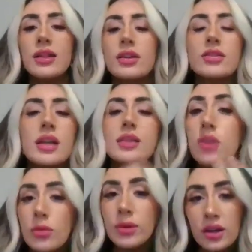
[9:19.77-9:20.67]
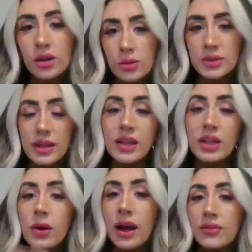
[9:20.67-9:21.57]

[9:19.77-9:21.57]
There's like so many hoops, and then you